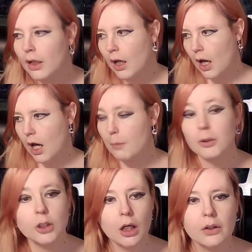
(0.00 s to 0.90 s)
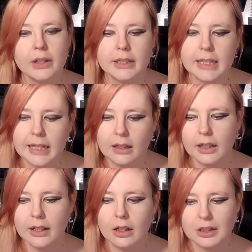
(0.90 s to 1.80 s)
But no, and then I
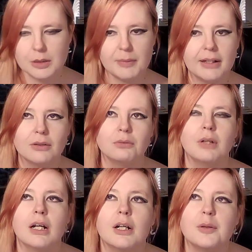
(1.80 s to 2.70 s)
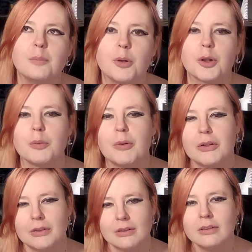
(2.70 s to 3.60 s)
heard about
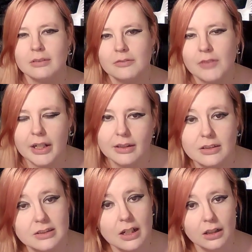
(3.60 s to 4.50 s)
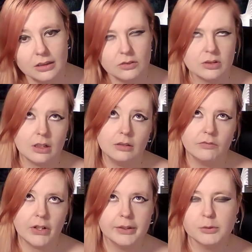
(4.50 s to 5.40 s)
Pokemon Violet and Scarlet, or Scarlet and
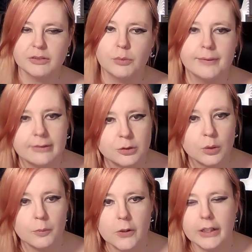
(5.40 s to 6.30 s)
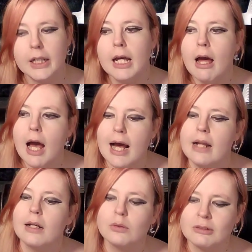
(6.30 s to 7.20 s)
Violet, whichever way you want to put it. And
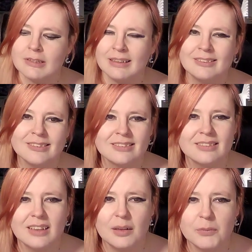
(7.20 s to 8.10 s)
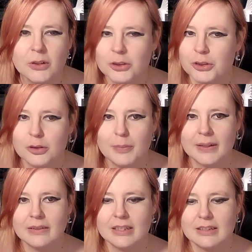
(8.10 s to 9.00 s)
I was like, I'm not sure
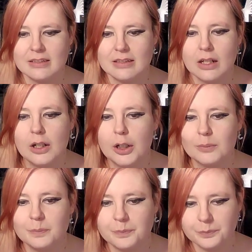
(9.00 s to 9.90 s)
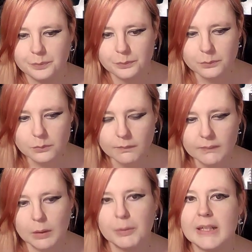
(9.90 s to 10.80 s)
about this.
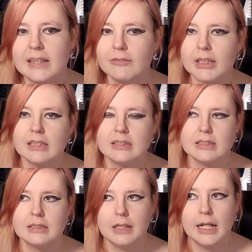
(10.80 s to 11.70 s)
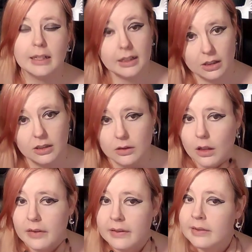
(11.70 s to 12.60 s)
But then I realised, and I heard a
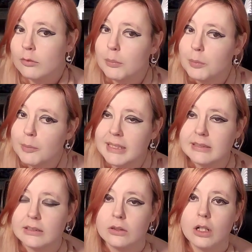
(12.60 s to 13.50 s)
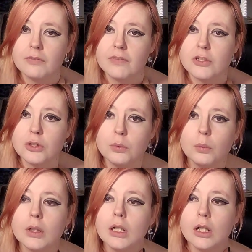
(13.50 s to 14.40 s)
lot, that they were implementing a lot of the new
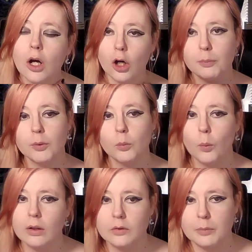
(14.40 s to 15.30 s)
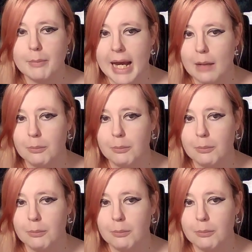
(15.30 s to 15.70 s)
open world map